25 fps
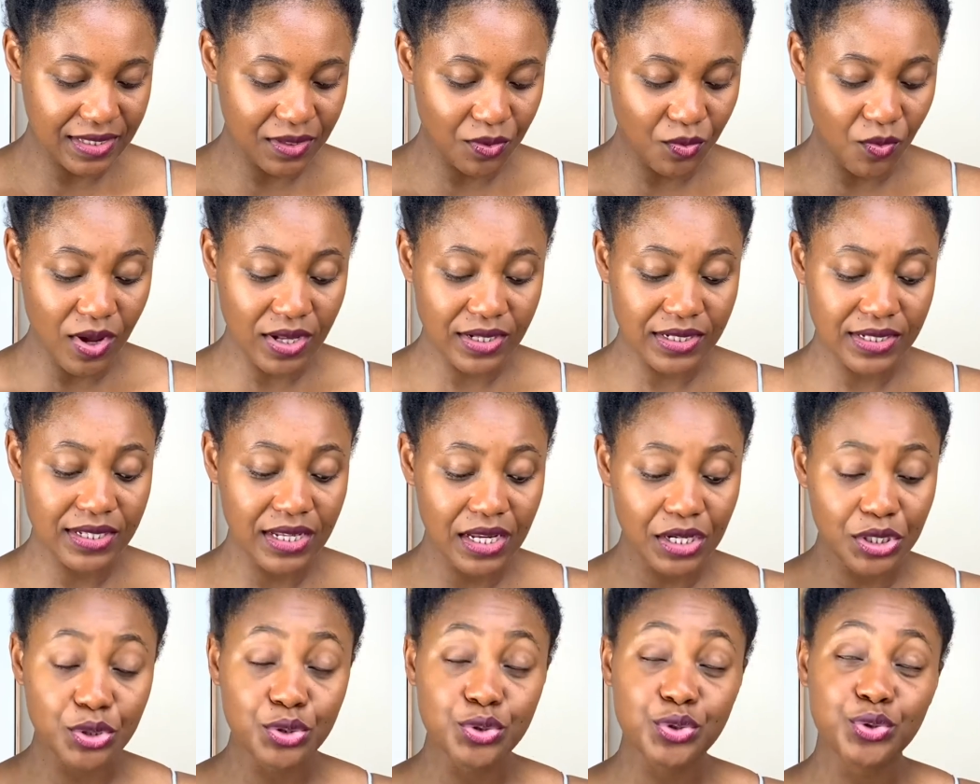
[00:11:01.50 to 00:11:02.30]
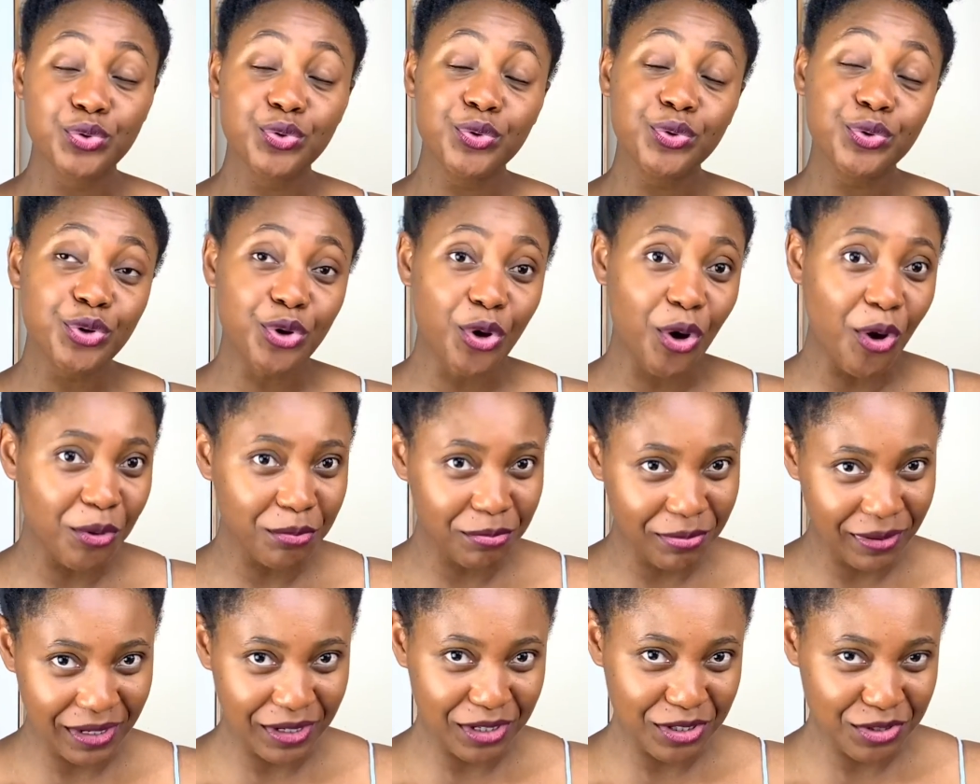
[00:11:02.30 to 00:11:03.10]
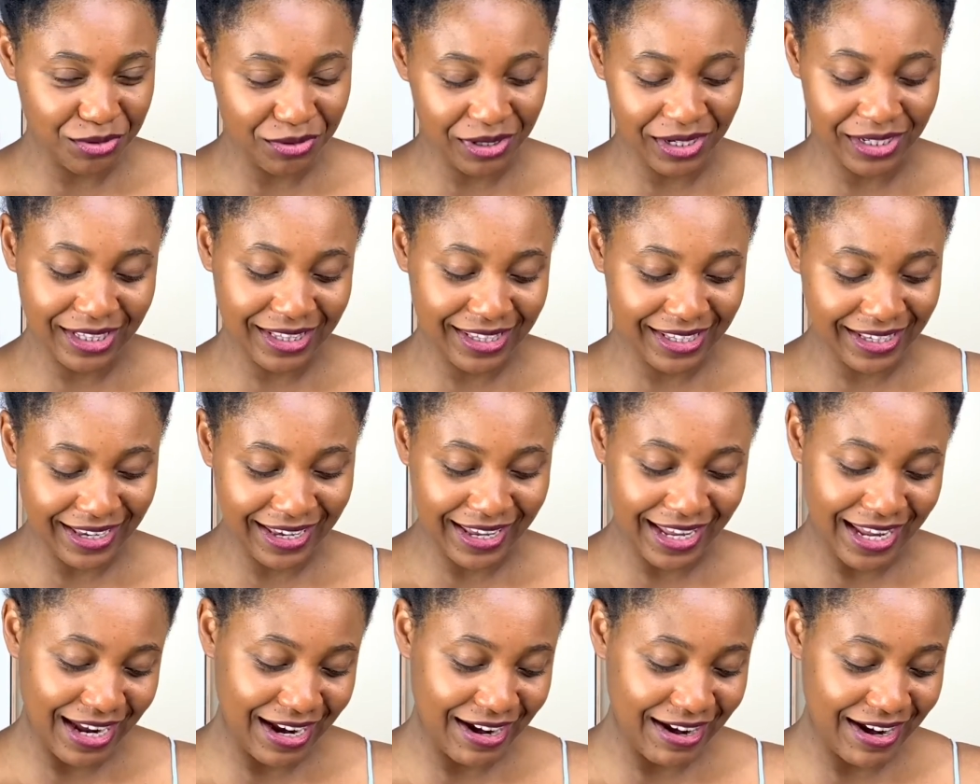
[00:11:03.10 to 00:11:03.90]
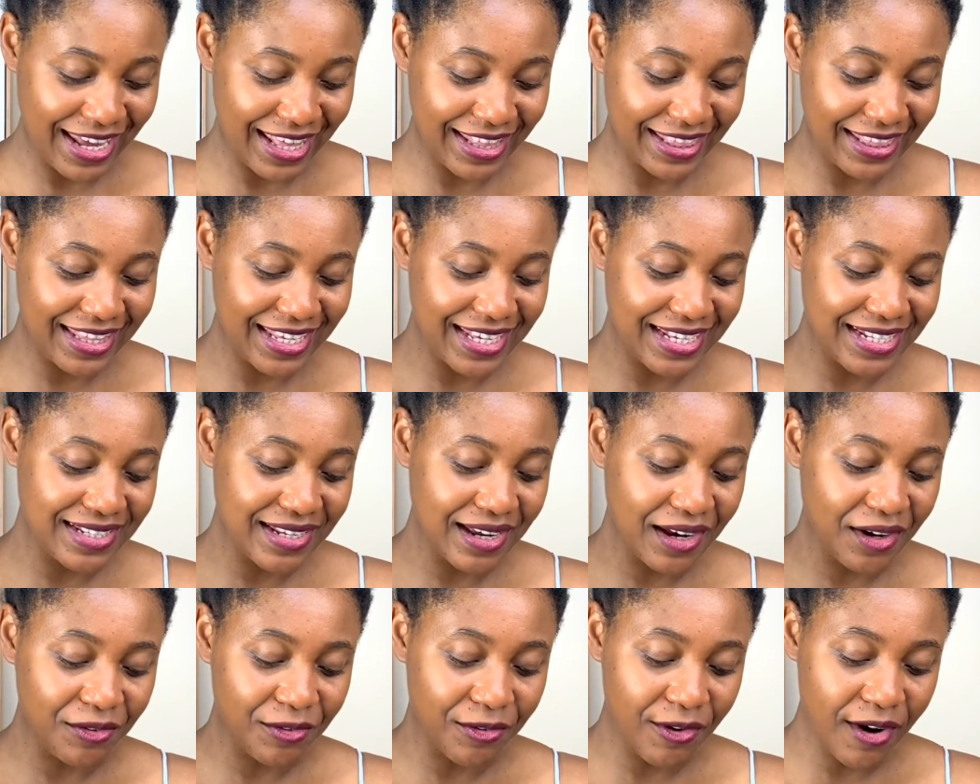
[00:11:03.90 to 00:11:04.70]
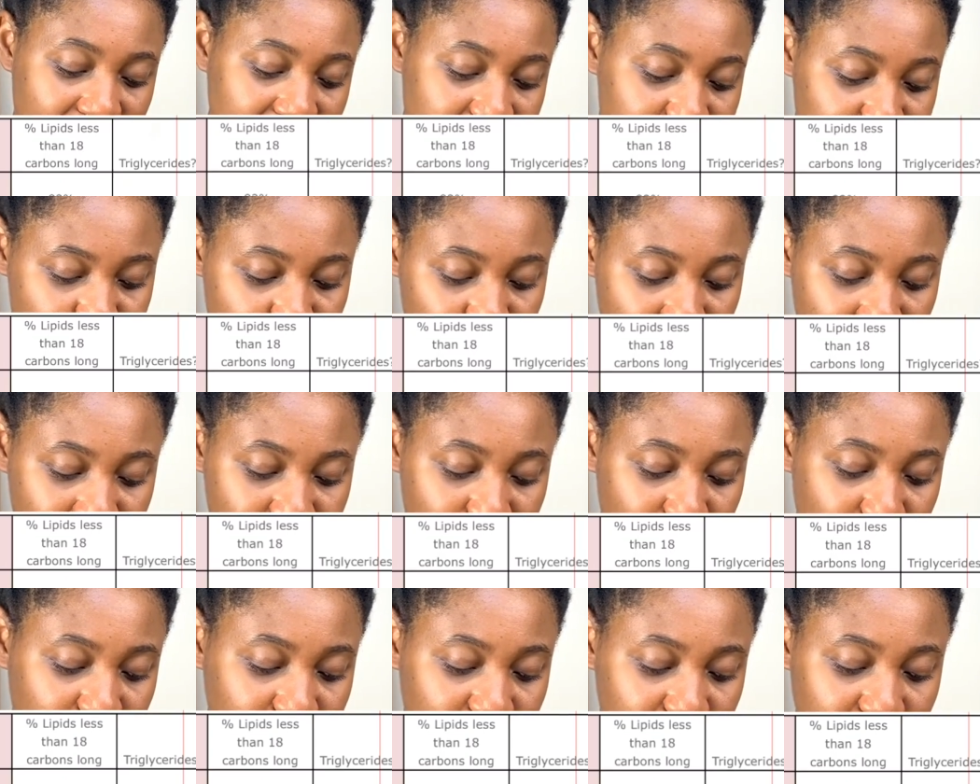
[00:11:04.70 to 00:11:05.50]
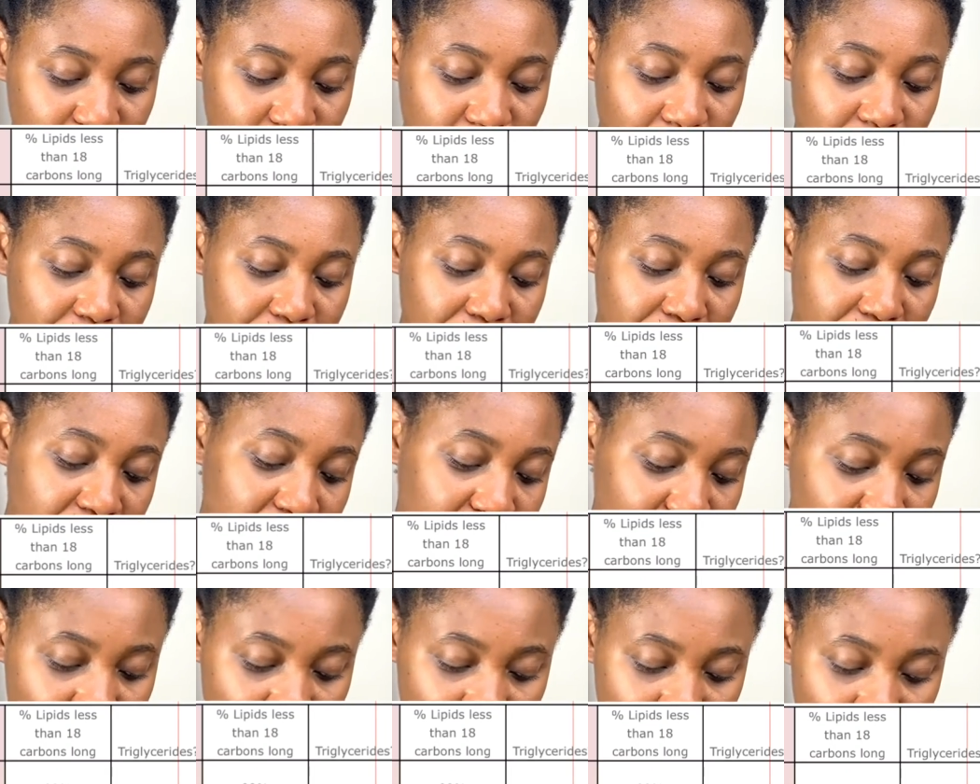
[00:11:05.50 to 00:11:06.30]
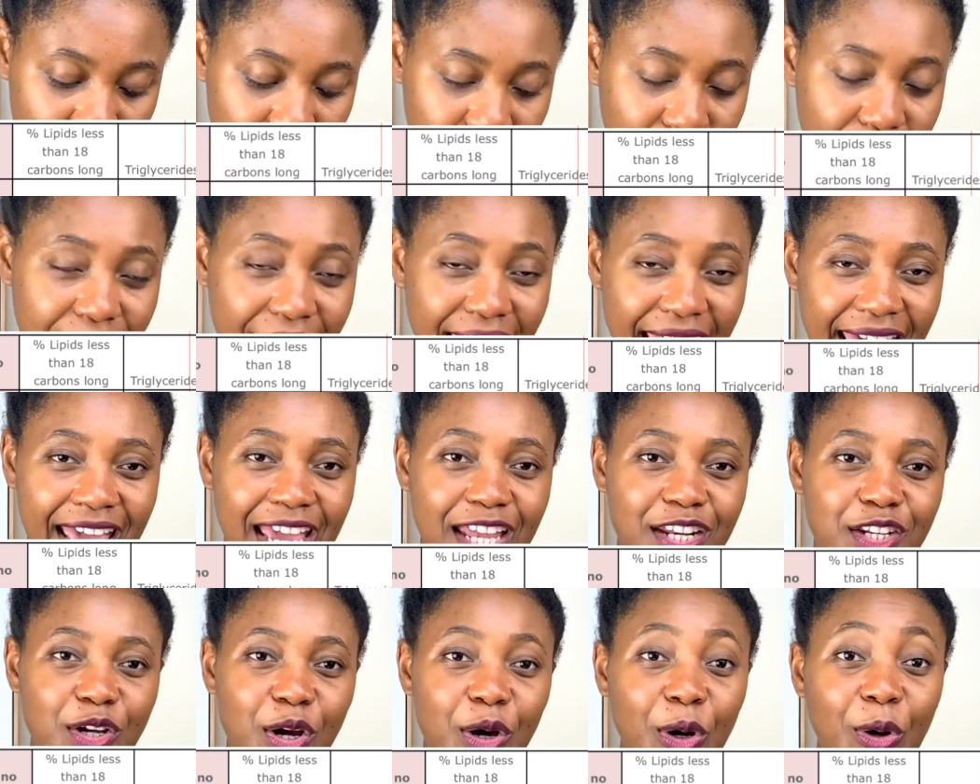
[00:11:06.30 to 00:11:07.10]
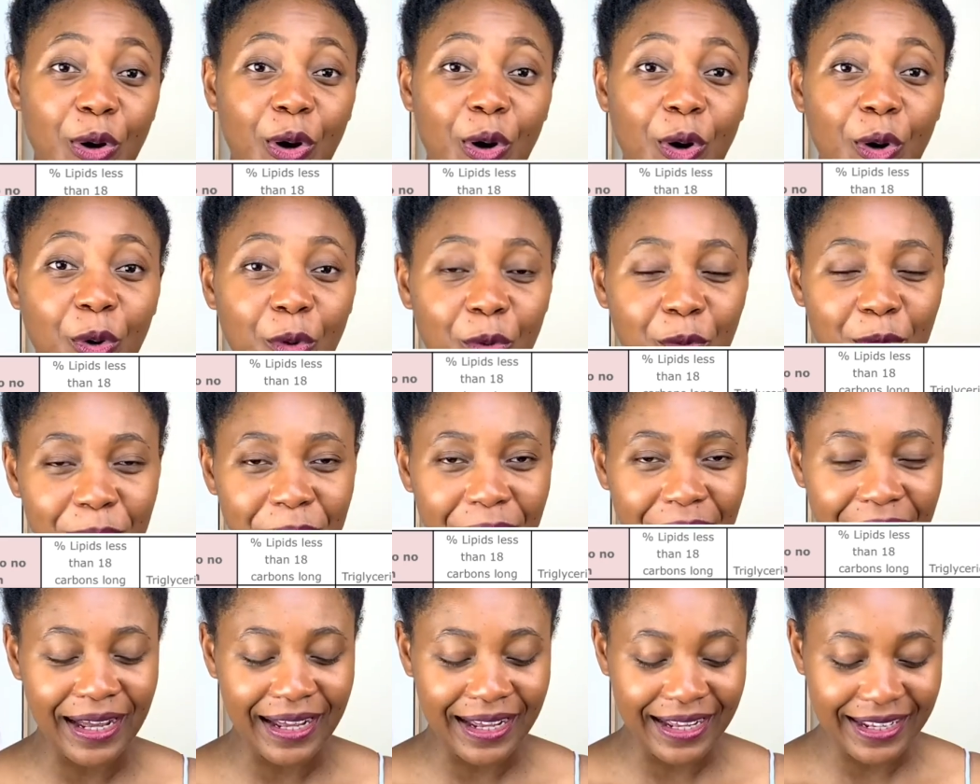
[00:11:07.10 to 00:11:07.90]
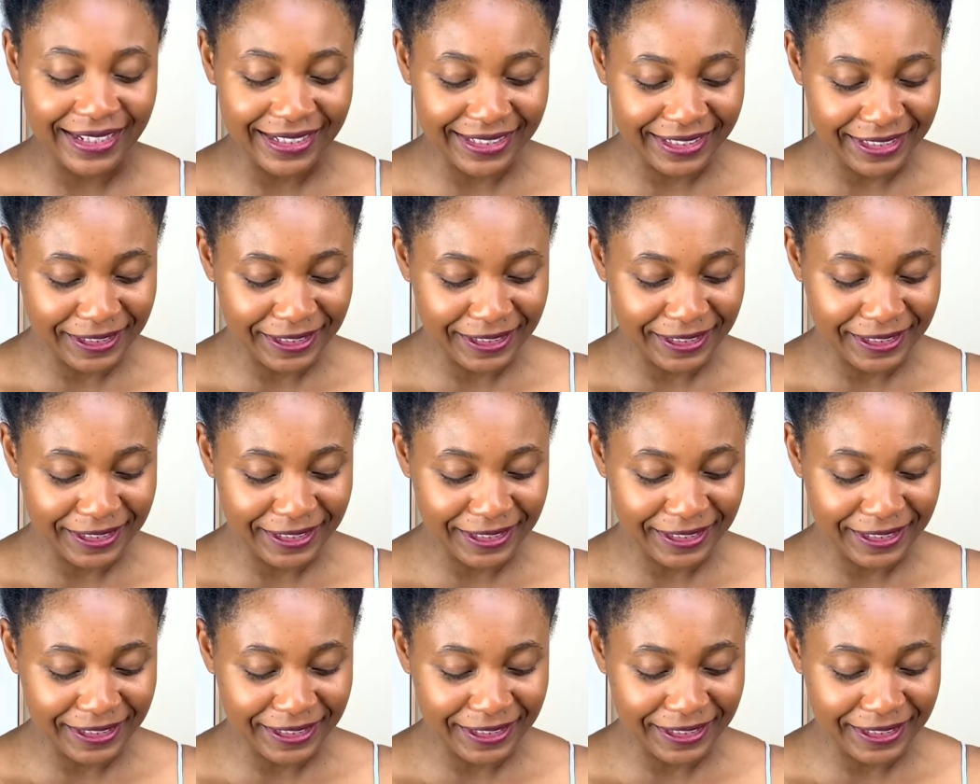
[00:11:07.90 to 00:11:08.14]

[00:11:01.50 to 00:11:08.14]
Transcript: the ones that do not penetrate the hair. And these are rice bran oil, mineral oil, and jojoba.